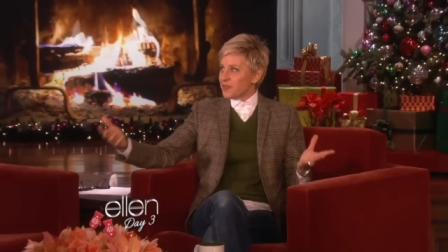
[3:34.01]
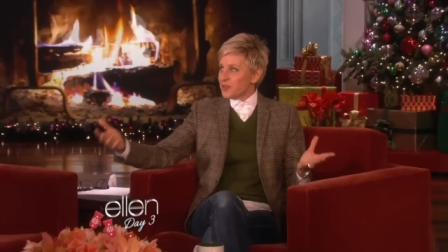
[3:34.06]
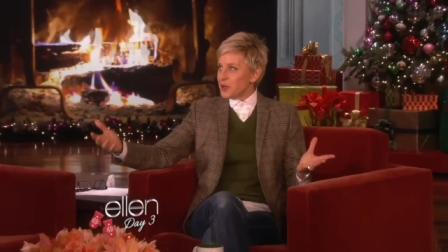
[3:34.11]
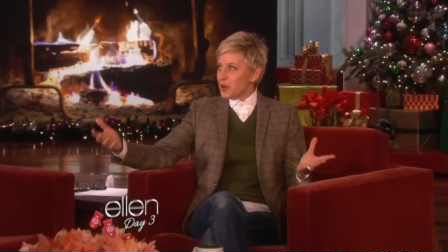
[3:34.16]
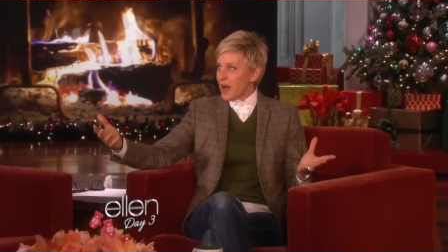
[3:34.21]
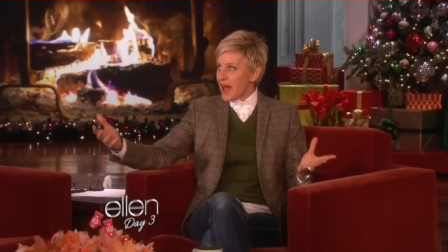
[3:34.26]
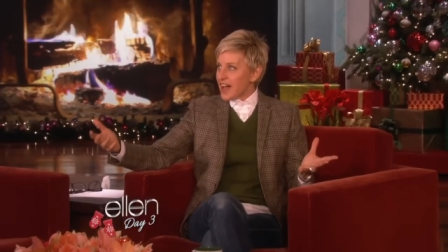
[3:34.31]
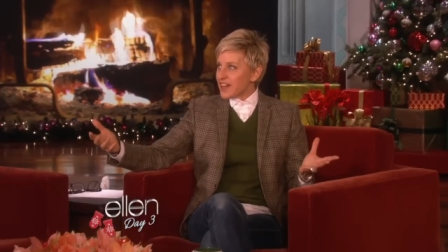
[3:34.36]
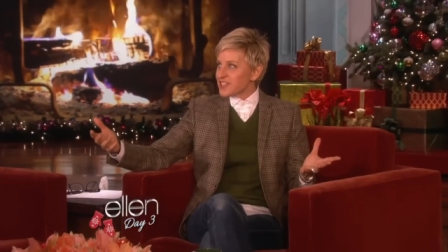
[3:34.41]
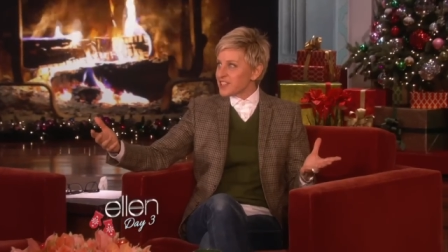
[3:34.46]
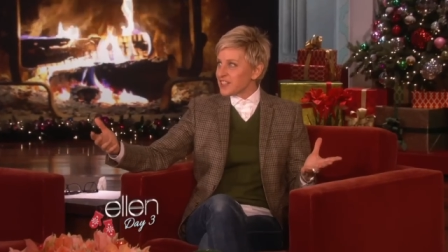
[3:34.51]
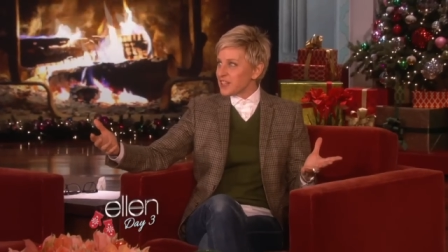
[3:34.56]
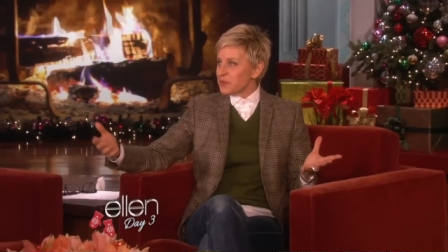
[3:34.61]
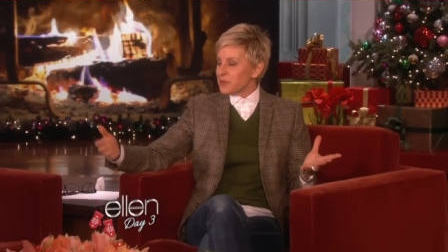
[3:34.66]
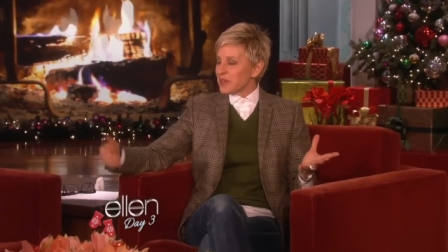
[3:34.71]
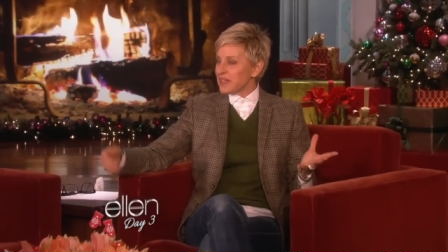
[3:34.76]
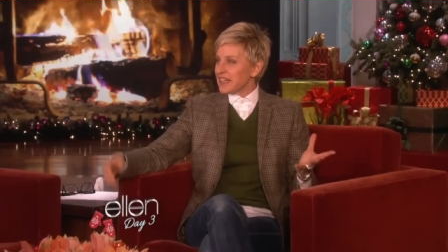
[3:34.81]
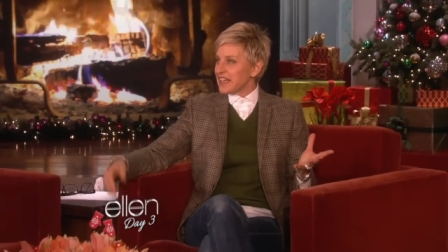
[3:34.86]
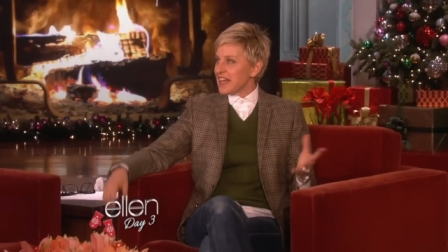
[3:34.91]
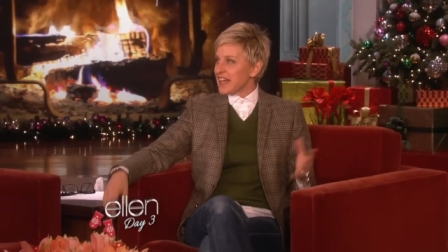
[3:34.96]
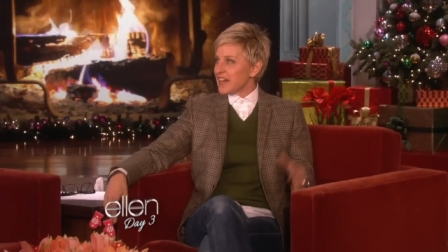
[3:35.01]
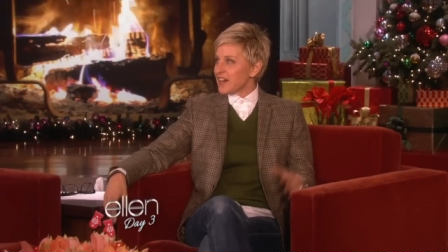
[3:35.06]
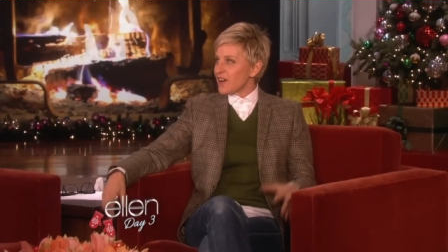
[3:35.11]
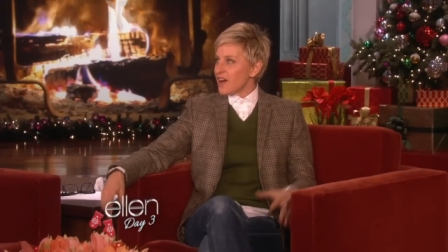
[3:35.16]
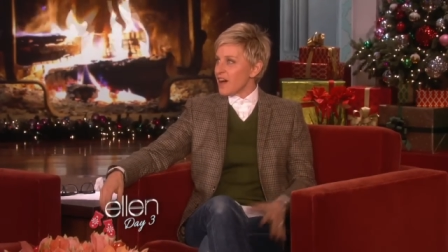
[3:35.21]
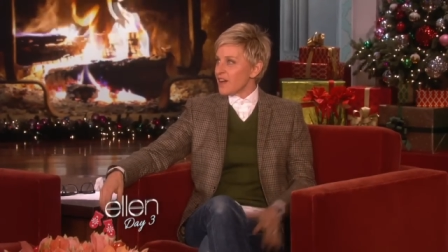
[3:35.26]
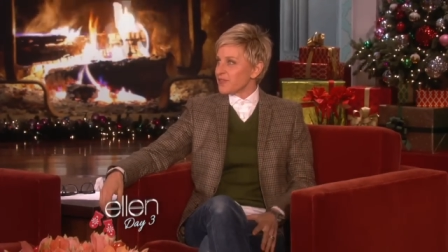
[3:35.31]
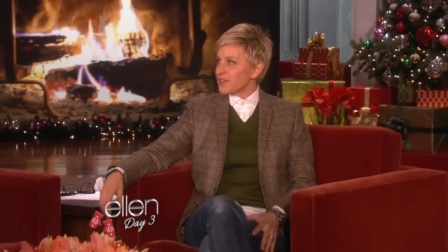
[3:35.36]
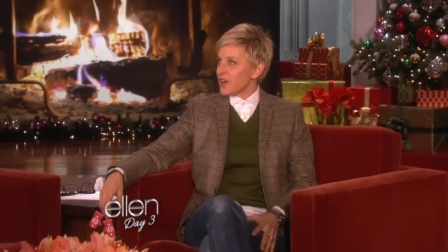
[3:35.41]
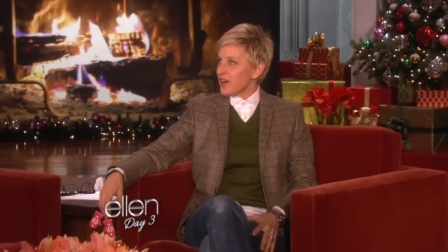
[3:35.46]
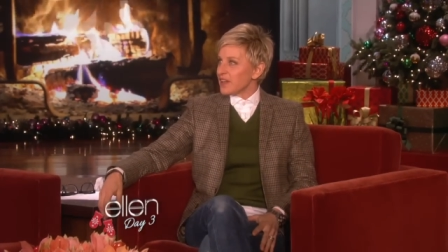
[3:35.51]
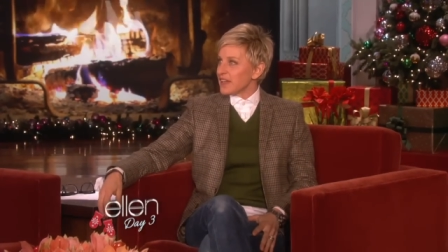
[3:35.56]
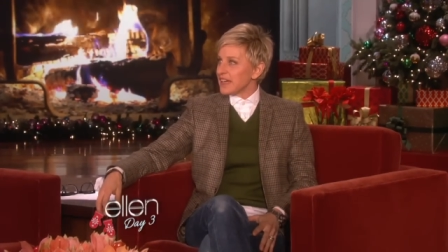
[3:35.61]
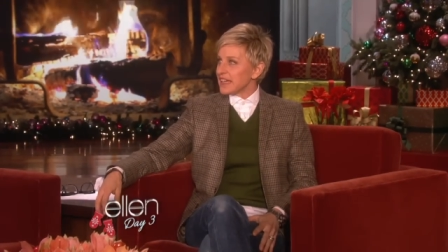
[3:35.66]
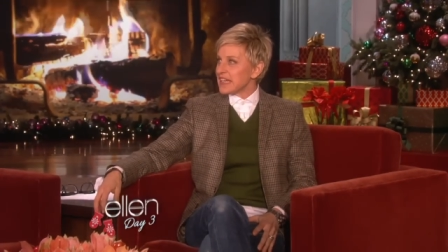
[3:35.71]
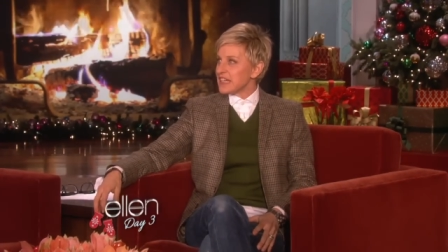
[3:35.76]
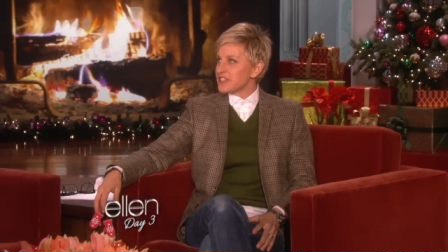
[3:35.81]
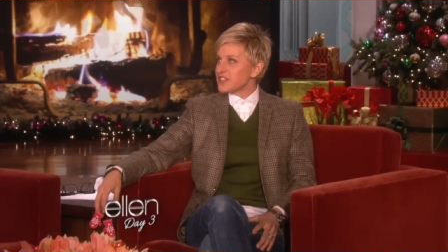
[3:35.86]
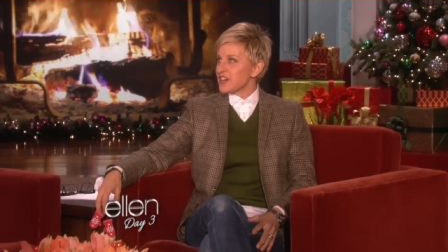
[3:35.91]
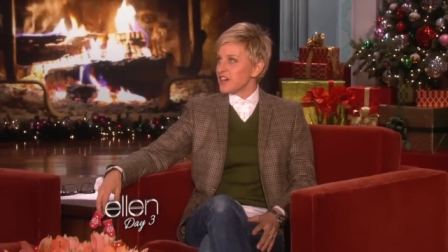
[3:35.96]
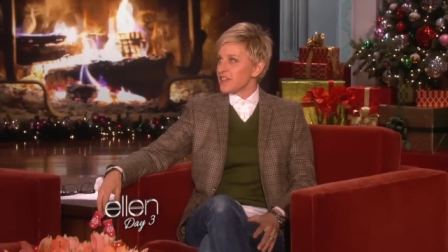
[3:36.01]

if you actually really hit it off. Y'all like each